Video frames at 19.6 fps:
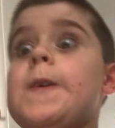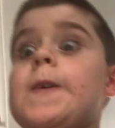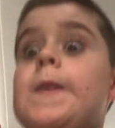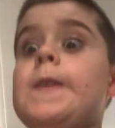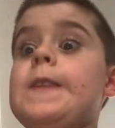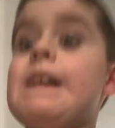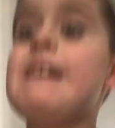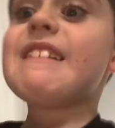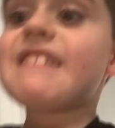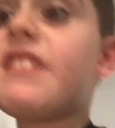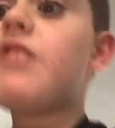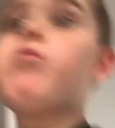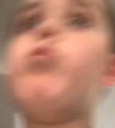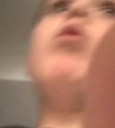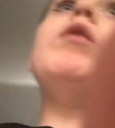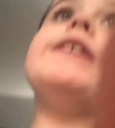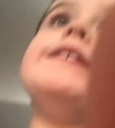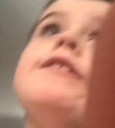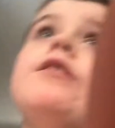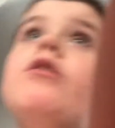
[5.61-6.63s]
next
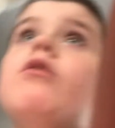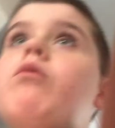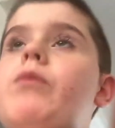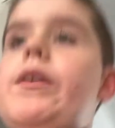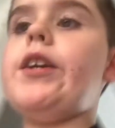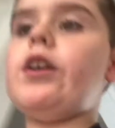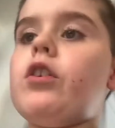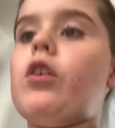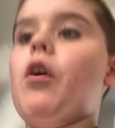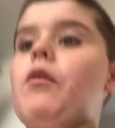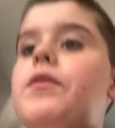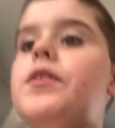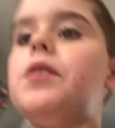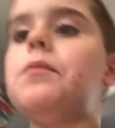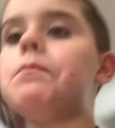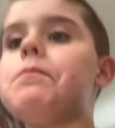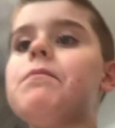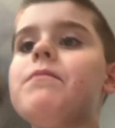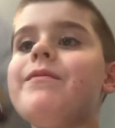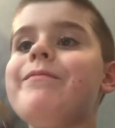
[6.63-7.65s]
week we are going to
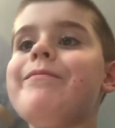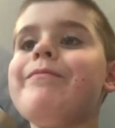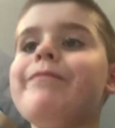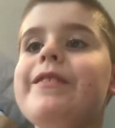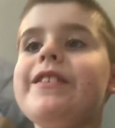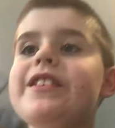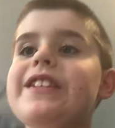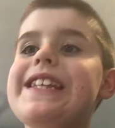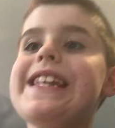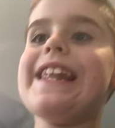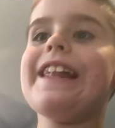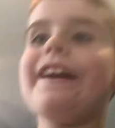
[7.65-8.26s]
the